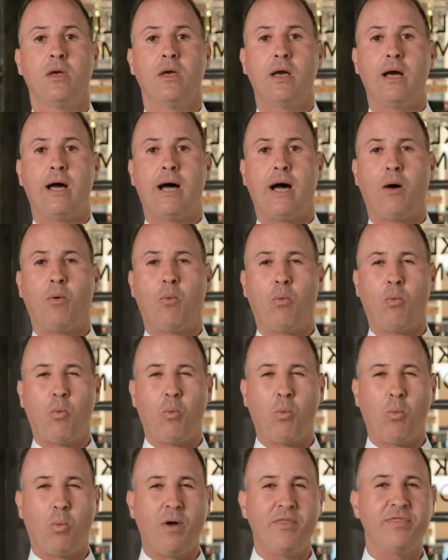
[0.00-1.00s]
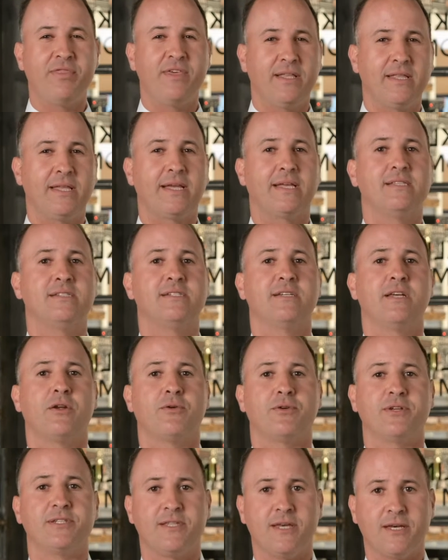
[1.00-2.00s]
One thing to
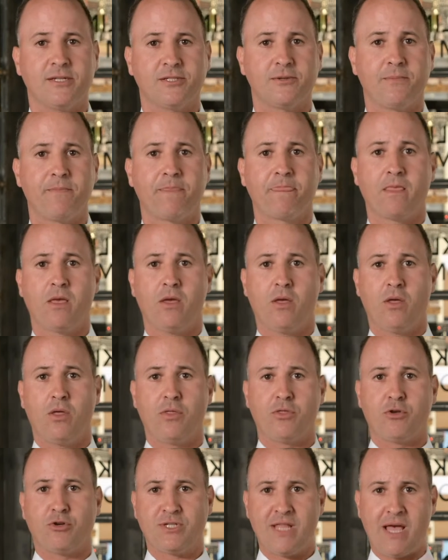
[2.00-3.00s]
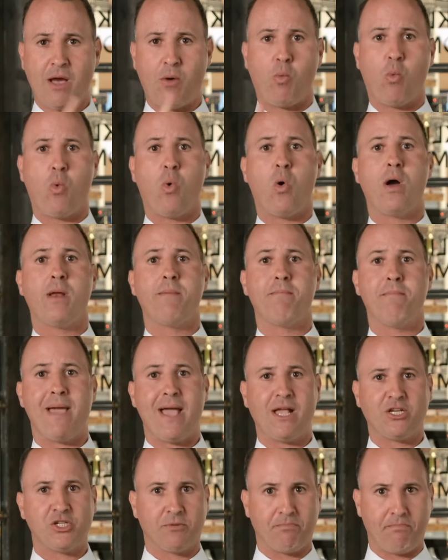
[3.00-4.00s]
consider is this. There's not one
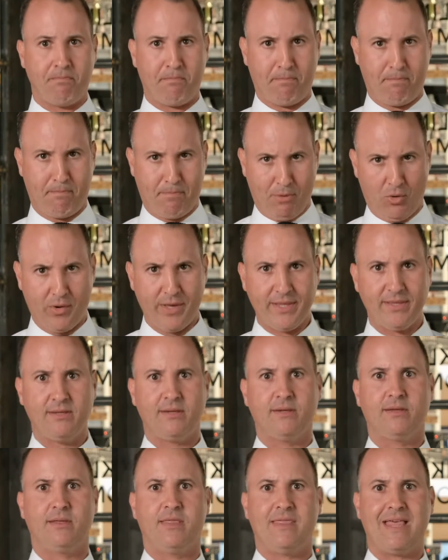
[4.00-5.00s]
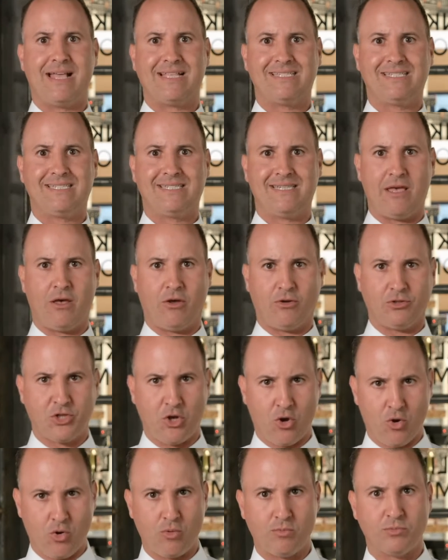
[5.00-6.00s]
magic bullet that sells
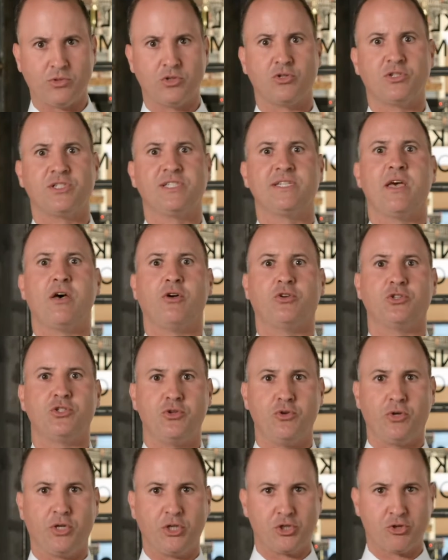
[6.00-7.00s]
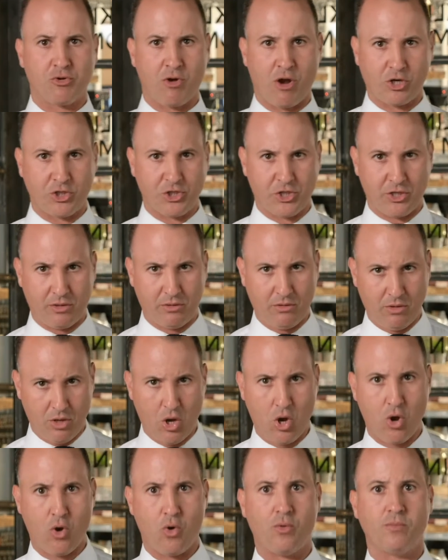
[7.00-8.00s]
homes or sells new construction
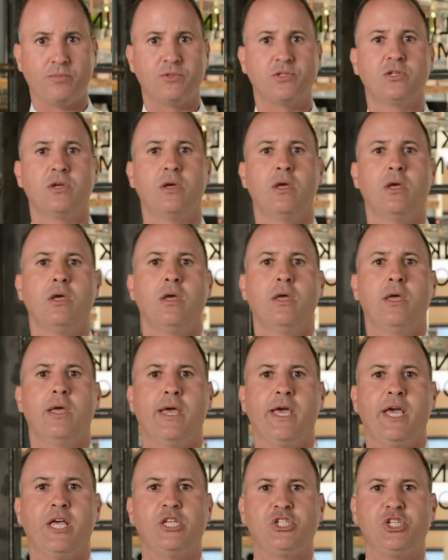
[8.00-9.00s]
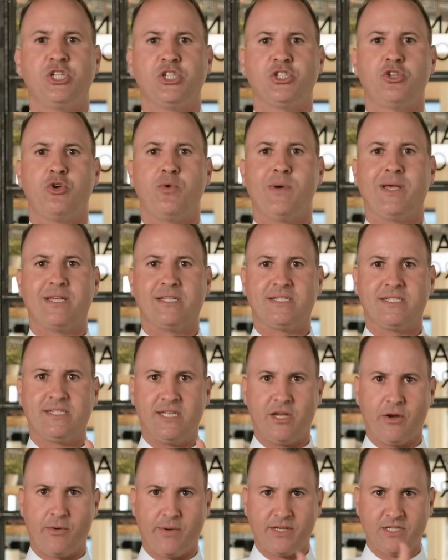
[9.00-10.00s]
homes. It's just doing a
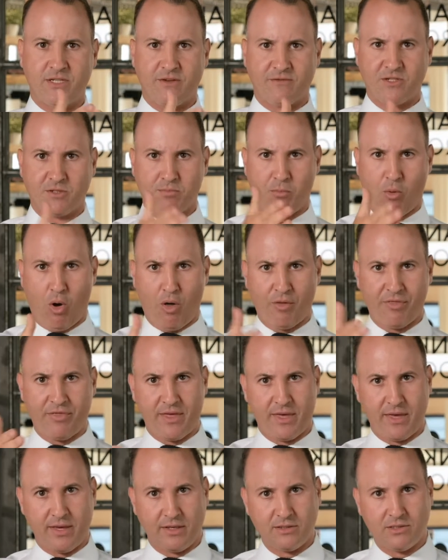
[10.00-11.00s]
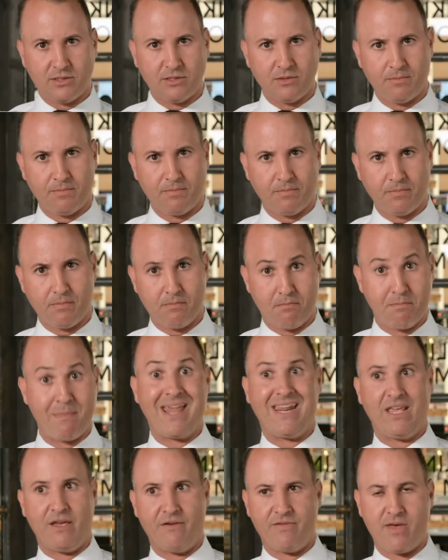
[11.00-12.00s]
series of small things,
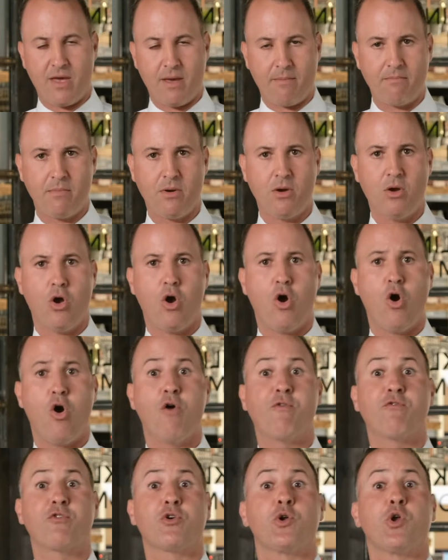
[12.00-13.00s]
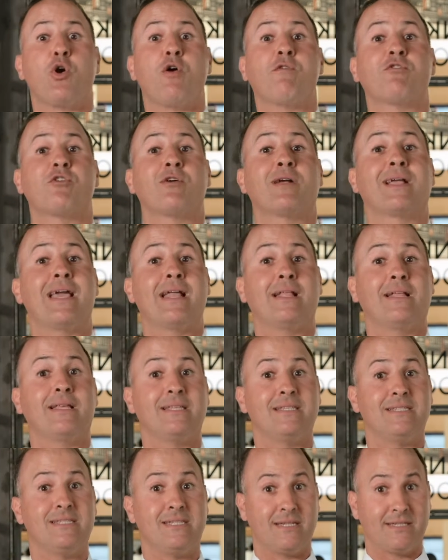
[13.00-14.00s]
many of them, over and over again
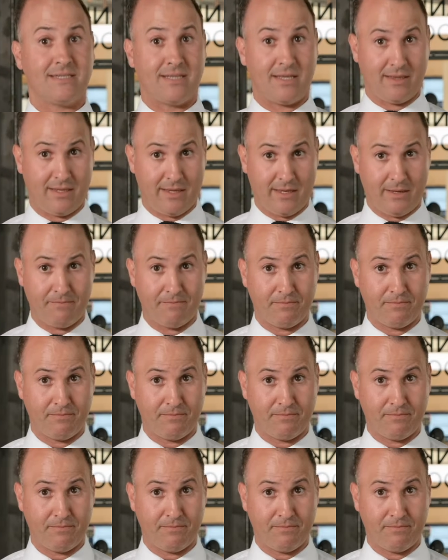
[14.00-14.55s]
consistently.